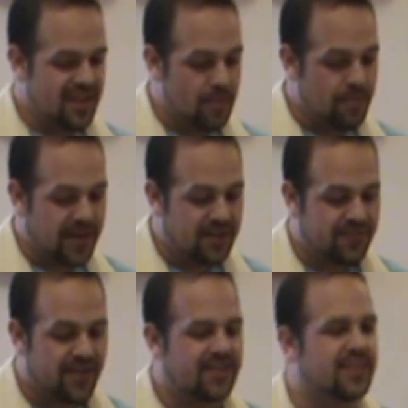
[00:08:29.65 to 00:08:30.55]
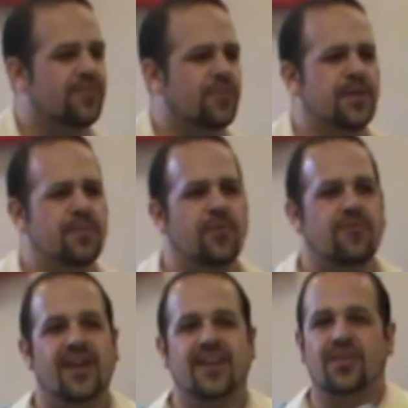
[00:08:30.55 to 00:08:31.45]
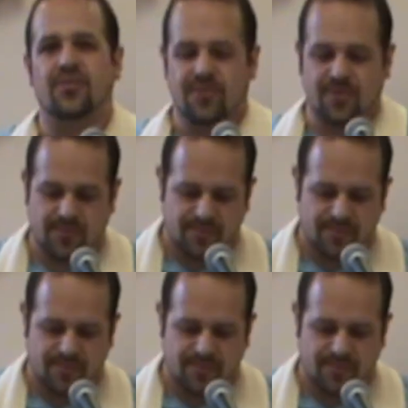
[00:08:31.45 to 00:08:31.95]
and bike-friendly for people riding through."